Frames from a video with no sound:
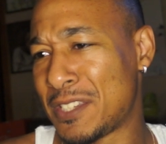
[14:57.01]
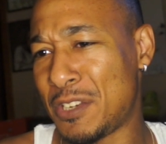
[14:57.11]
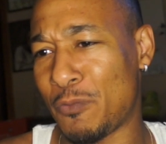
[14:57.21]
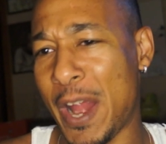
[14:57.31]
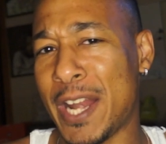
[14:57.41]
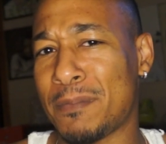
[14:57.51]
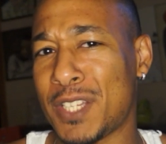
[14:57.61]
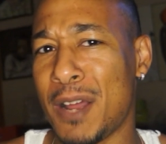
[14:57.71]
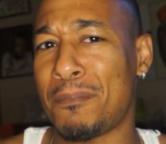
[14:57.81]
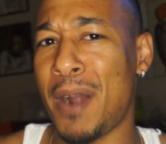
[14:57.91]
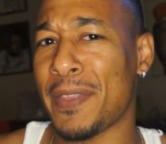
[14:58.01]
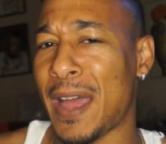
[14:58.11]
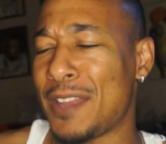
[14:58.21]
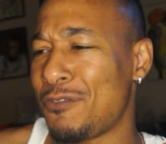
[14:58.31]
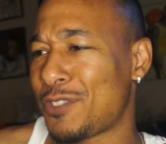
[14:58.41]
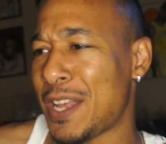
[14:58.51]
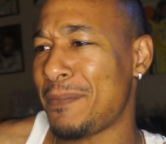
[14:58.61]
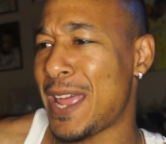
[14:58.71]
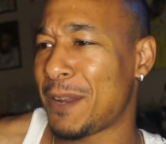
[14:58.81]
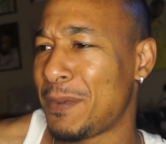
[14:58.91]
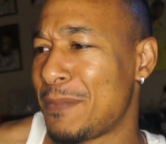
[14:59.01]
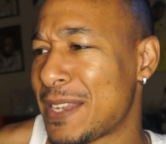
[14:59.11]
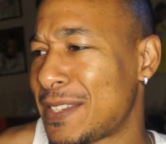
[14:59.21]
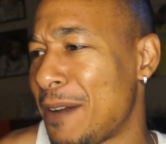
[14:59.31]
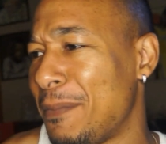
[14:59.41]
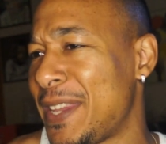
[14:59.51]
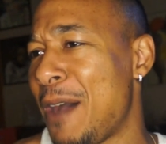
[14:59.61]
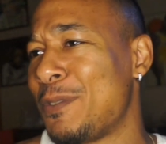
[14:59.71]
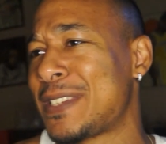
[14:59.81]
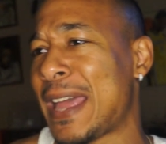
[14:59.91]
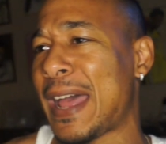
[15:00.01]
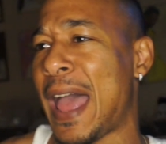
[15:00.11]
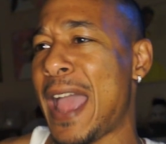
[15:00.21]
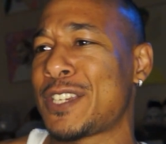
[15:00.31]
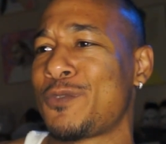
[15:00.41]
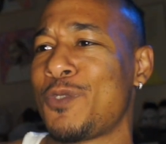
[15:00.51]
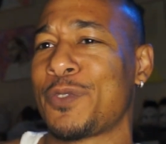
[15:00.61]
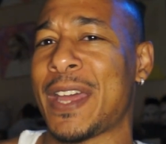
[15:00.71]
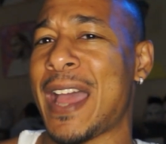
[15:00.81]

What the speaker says: She ran up to her brother. I knew something had to be messed up, but that was like an actual thing.